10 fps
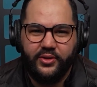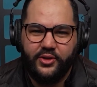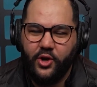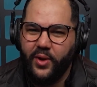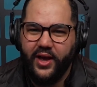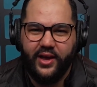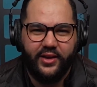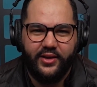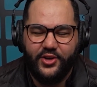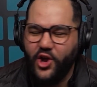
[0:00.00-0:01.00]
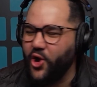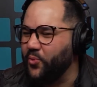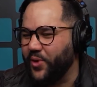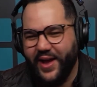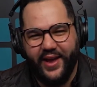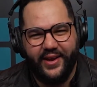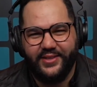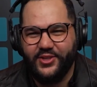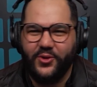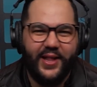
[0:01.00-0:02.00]
No way. No way.
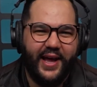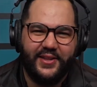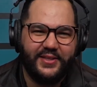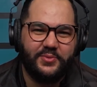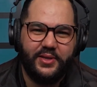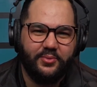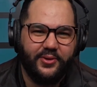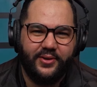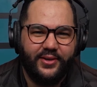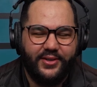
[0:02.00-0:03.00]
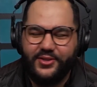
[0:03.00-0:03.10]
Don't lie to these people.